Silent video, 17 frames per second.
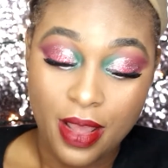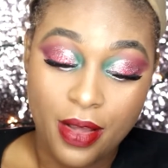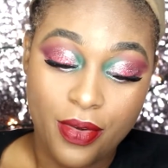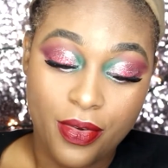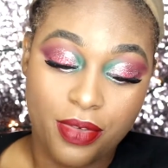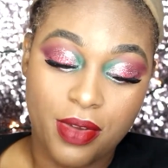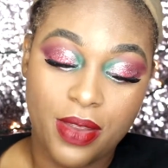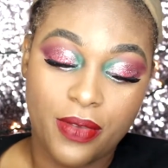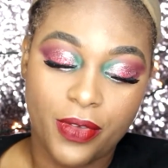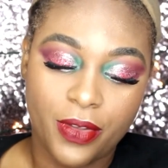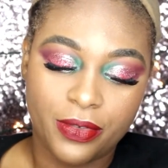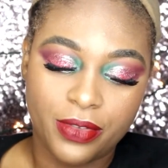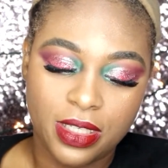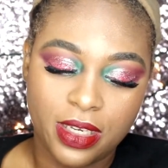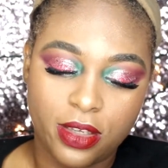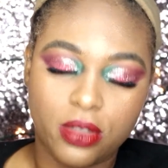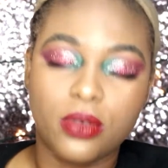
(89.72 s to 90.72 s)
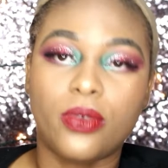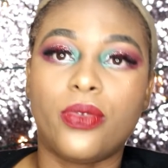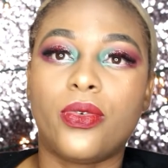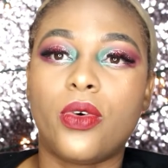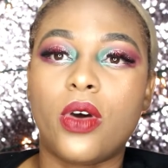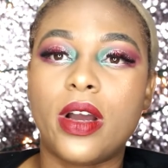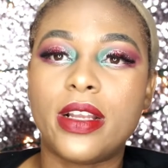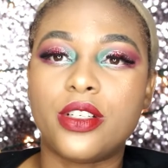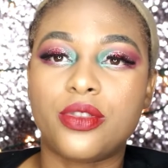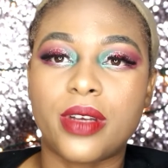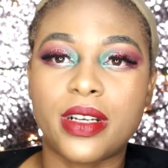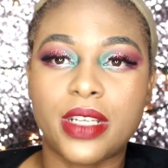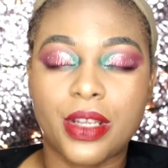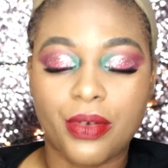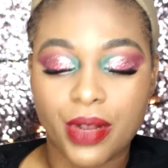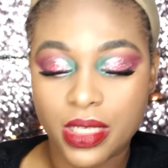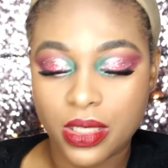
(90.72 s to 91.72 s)
350 to 400
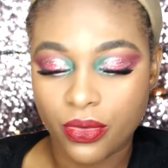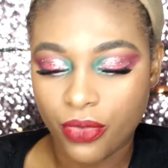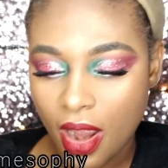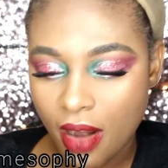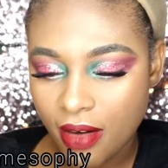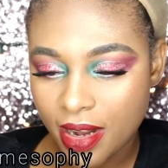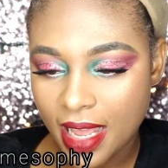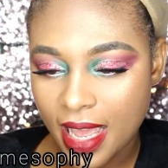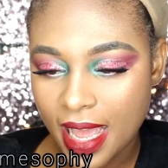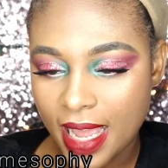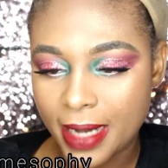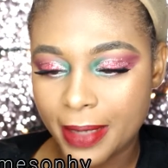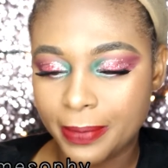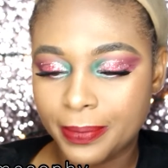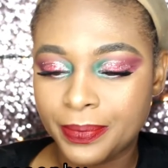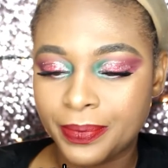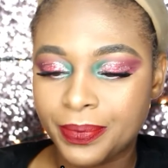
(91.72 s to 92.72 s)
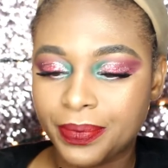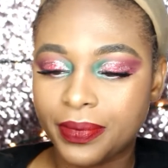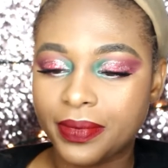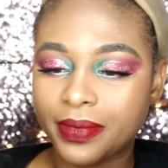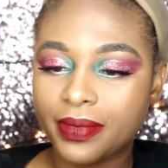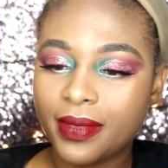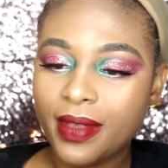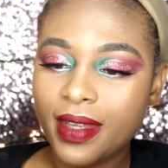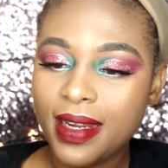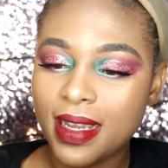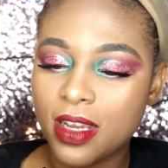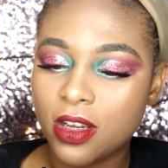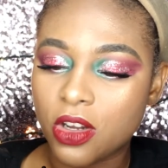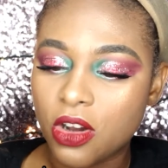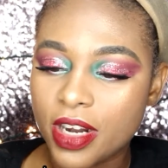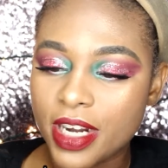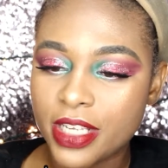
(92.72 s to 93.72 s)
degrees Fahrenheit.
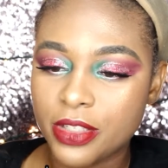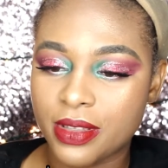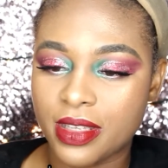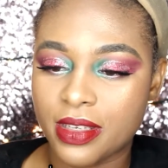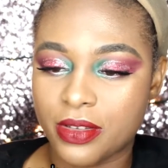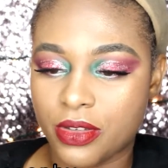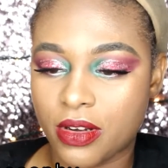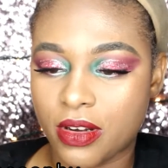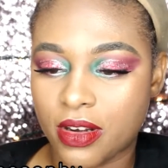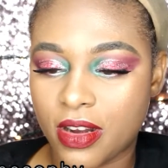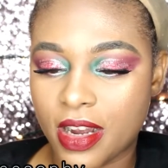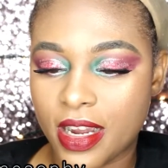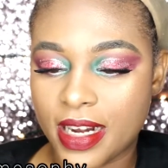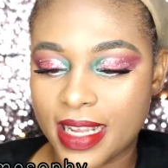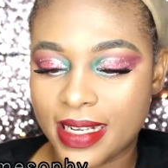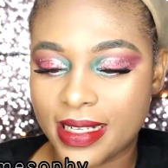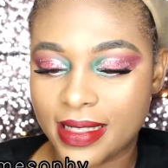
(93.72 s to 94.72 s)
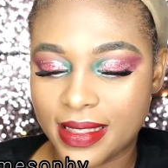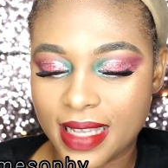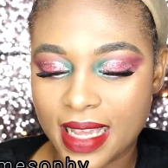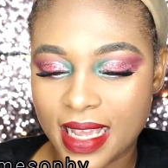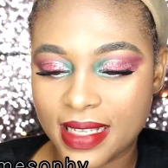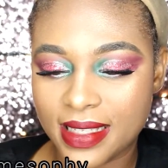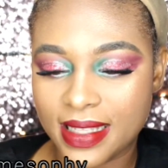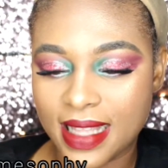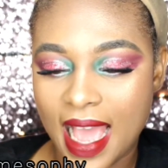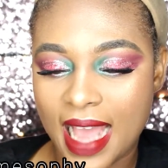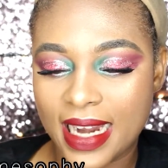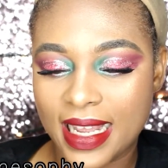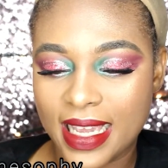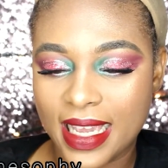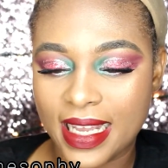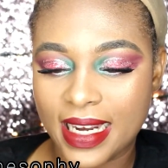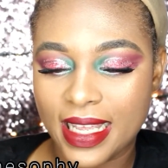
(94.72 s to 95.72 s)
According to the stock card, it says that
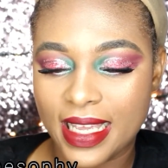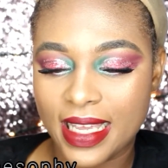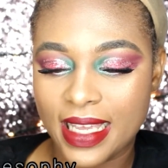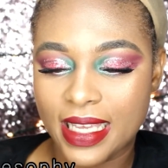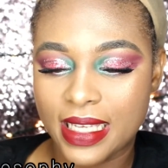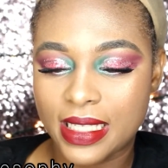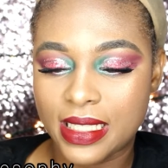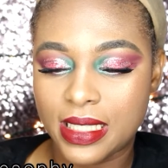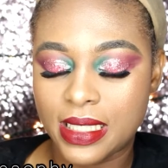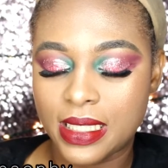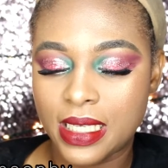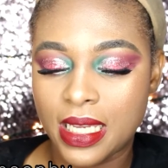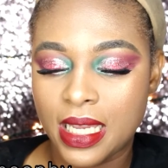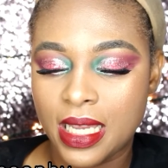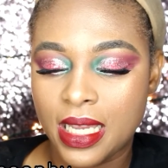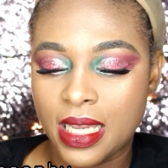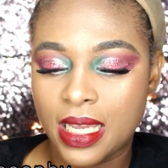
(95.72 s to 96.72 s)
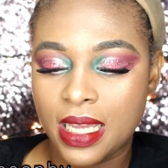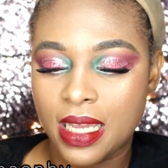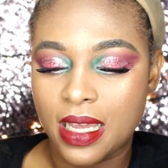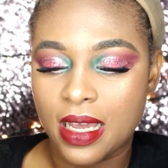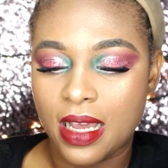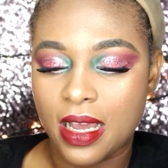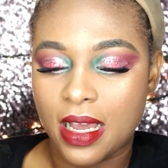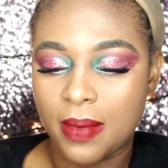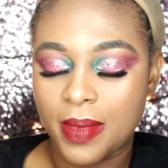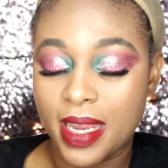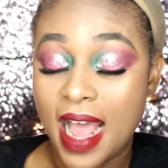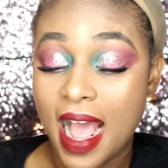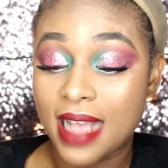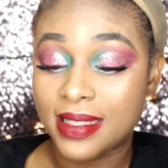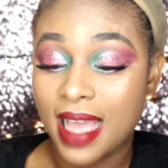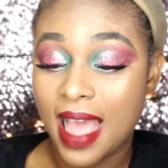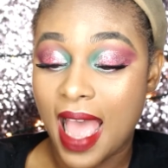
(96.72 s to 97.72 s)
it has
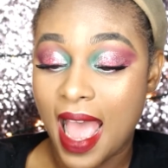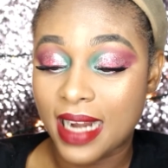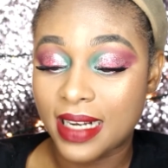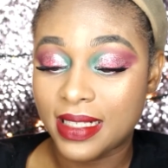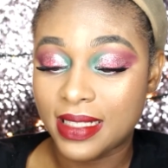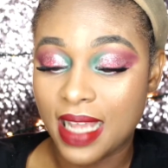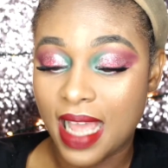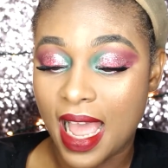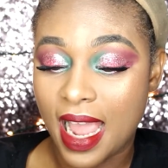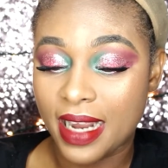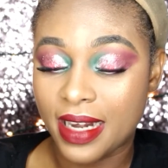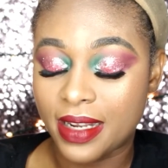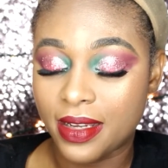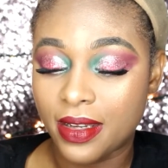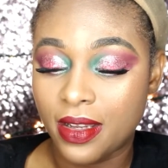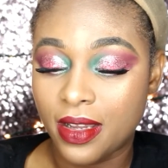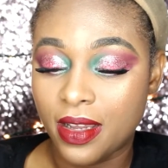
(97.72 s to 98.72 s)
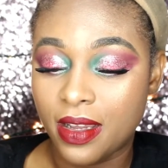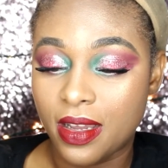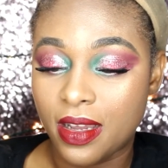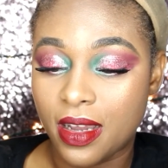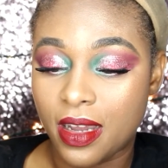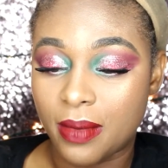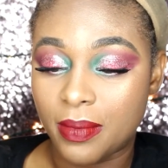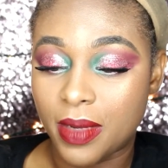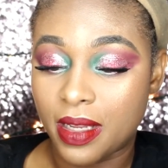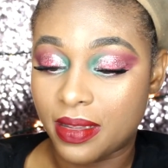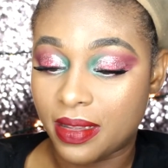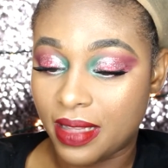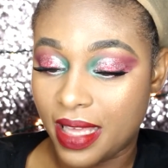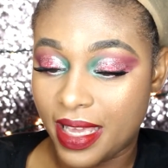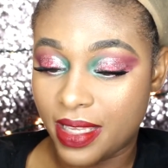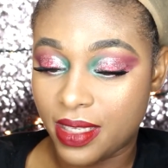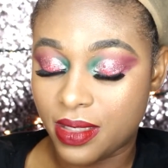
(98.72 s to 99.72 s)
a hand-tied
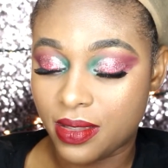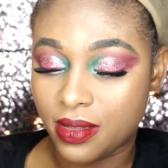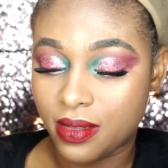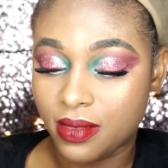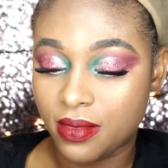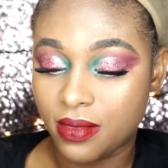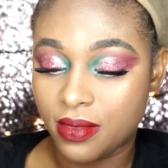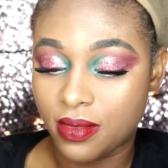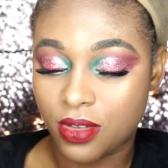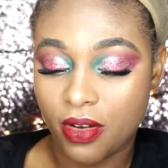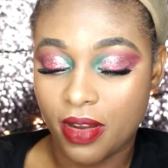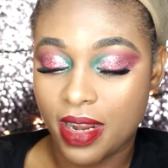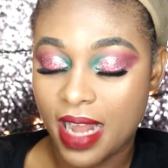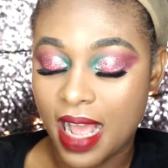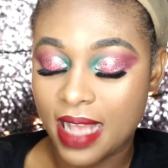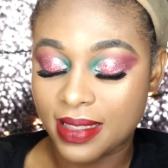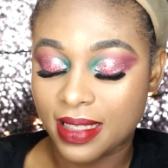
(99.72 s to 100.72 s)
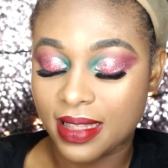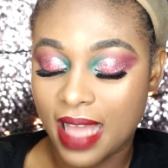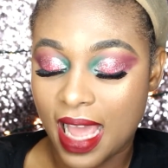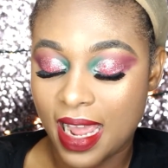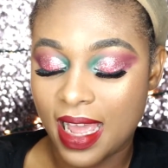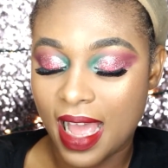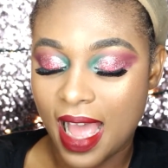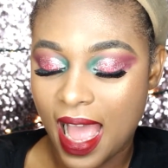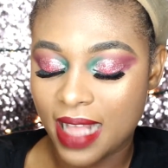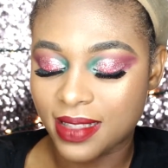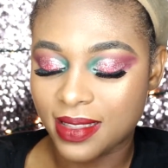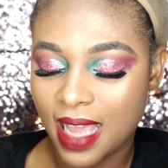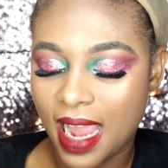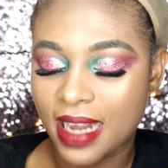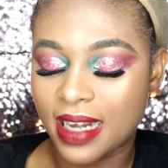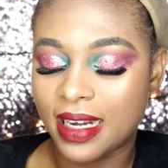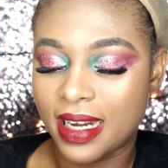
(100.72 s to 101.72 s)
lace. Sorry, it has a
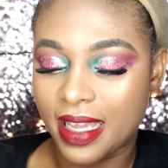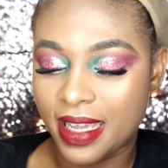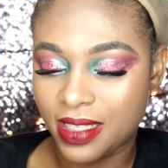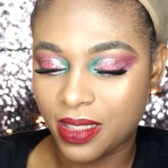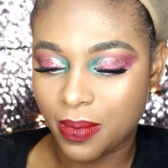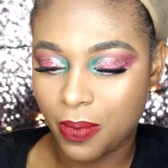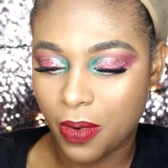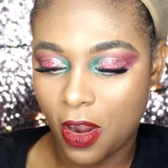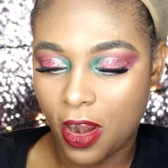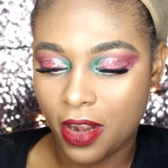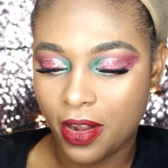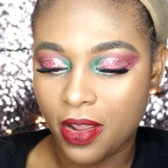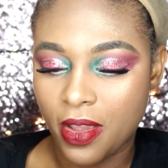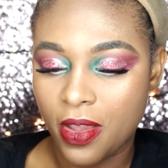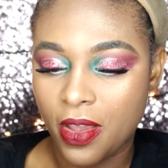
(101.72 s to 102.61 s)
hand-tied lace part